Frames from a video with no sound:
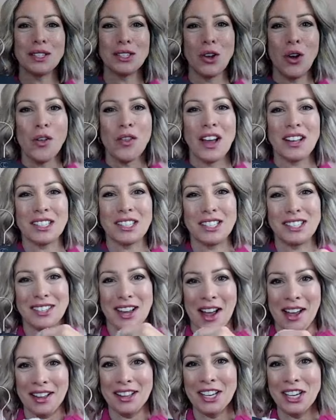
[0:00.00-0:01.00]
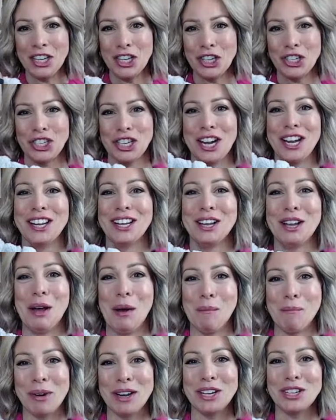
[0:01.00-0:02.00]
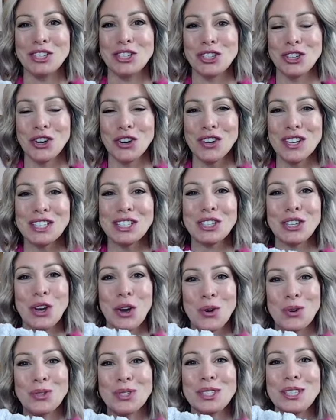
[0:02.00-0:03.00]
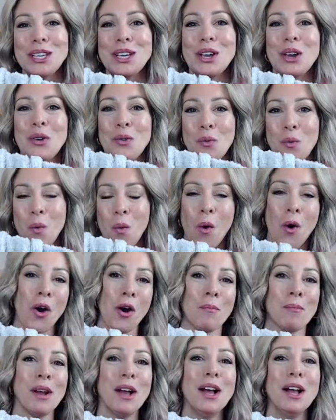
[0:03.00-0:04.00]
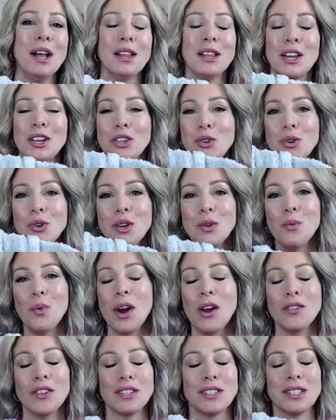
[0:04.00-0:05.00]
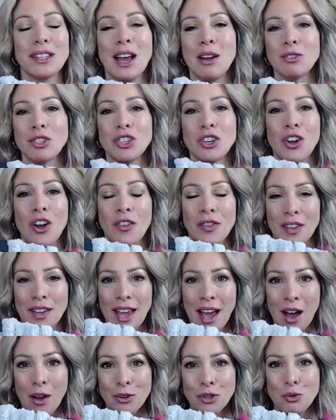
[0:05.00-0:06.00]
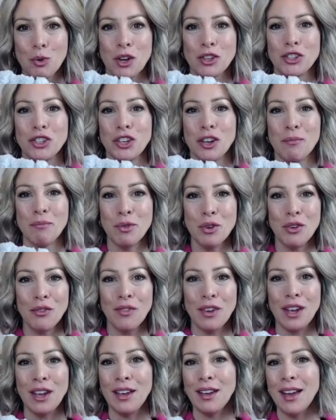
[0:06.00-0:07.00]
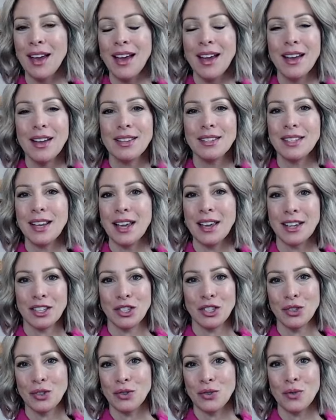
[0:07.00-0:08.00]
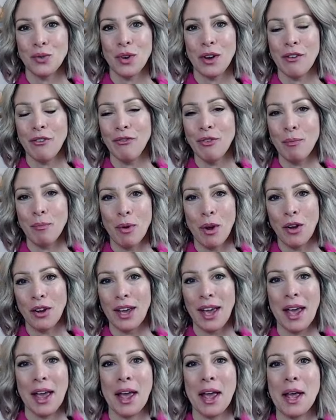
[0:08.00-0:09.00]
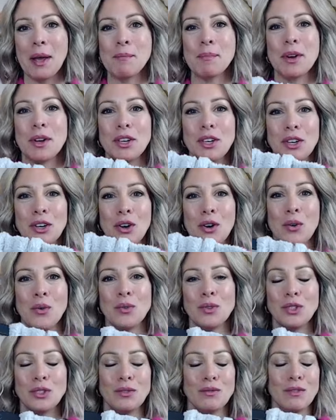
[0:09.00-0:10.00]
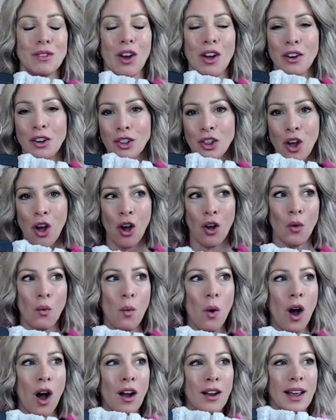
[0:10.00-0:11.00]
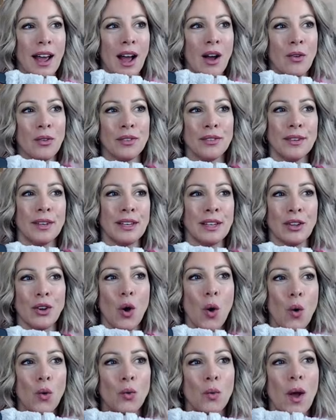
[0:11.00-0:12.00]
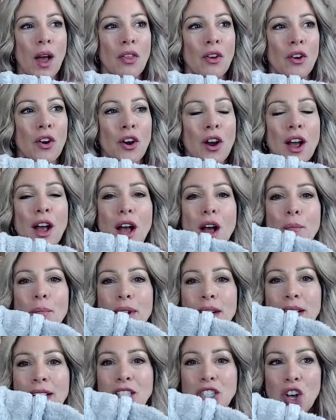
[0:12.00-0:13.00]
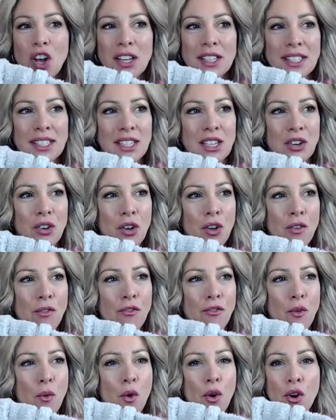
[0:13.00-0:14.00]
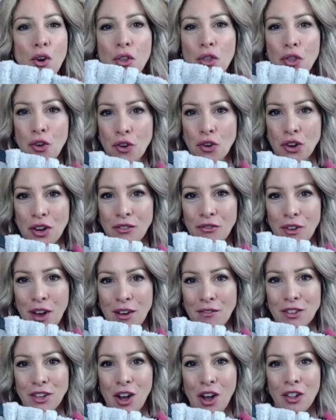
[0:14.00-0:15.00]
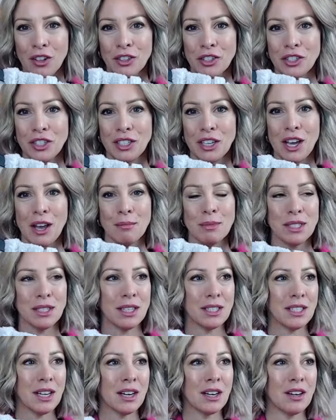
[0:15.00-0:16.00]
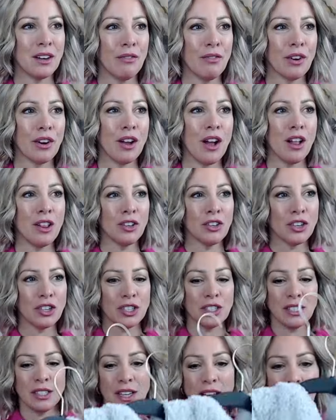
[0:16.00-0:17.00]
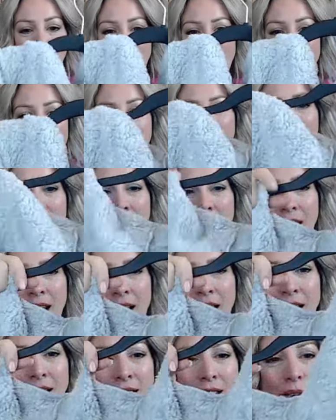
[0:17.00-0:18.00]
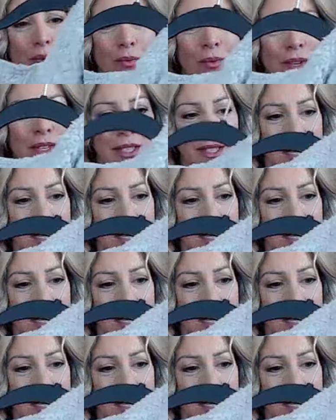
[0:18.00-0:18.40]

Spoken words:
it's all that stylish, but it sure is cozy and warm. Like you could wear this lounging on the couch, watching a movie, take it to a football game, you know, on a long walk out in the cold weather, but it's on deal for $35. It comes in a ton of different colors. And what